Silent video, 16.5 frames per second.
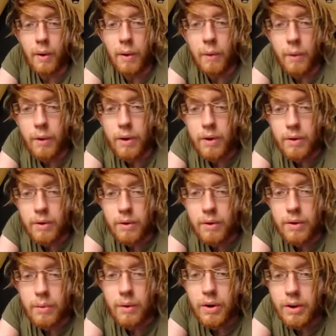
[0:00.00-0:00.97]

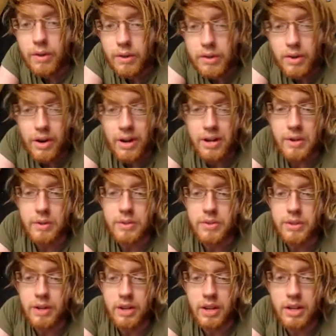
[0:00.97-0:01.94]
Only one of the
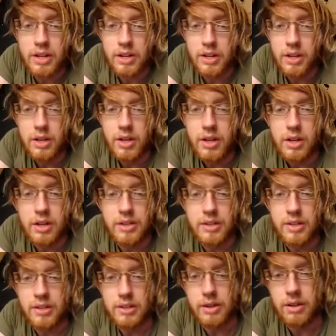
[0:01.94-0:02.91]
triangles in our kitchen is
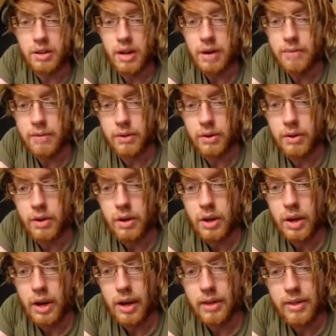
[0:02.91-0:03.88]
easy to climb through,
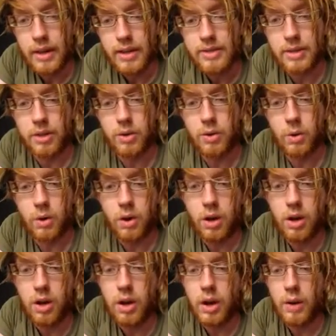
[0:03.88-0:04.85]
and that's our
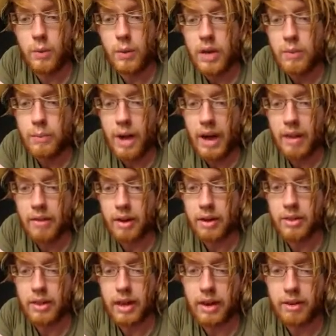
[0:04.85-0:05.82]
door. And we can
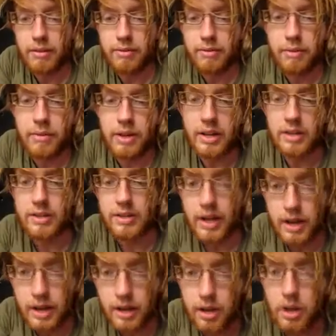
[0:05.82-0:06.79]
padlock that from the
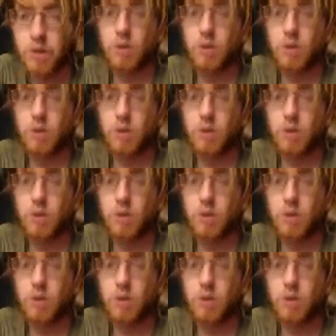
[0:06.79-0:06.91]
inside